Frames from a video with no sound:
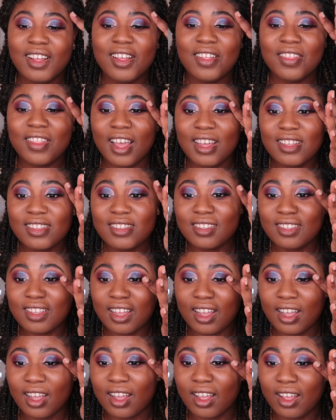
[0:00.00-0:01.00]
that's
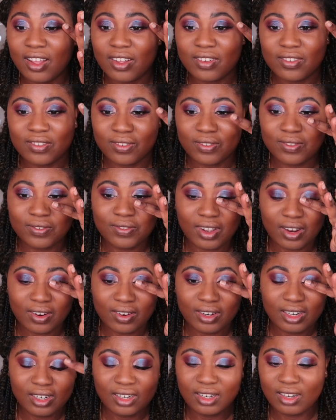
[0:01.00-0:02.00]

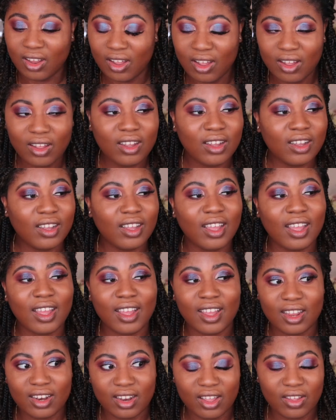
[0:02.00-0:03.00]
very long
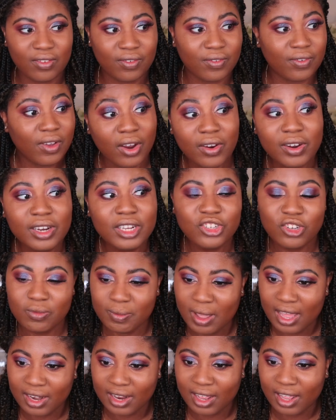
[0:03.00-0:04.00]
and very
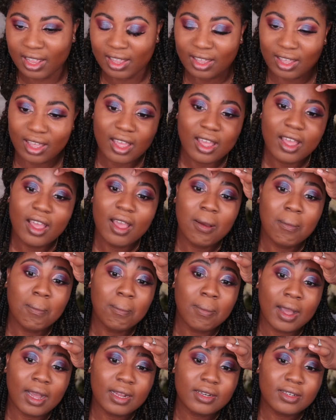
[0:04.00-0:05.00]
dramatic,
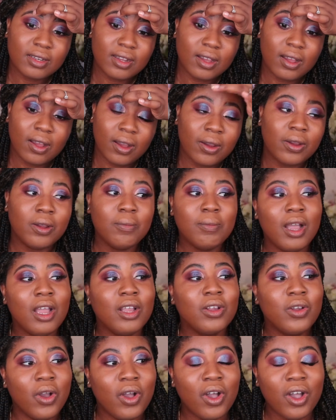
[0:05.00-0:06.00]
but oh my
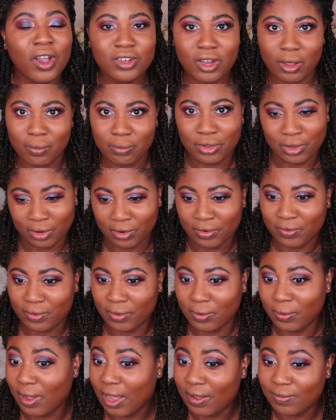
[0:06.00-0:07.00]
god,
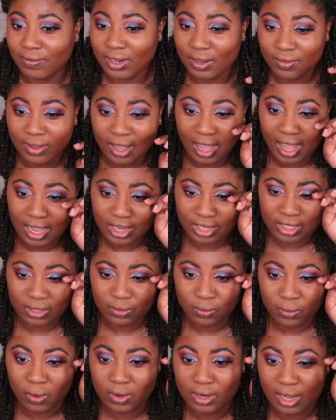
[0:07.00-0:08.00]
beautiful. I've never actually
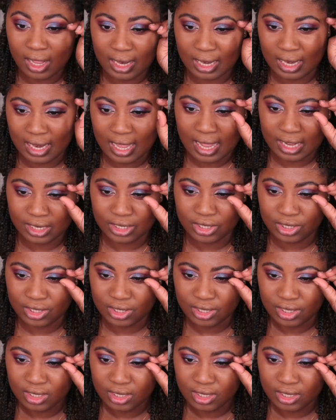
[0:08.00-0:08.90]
worn a lash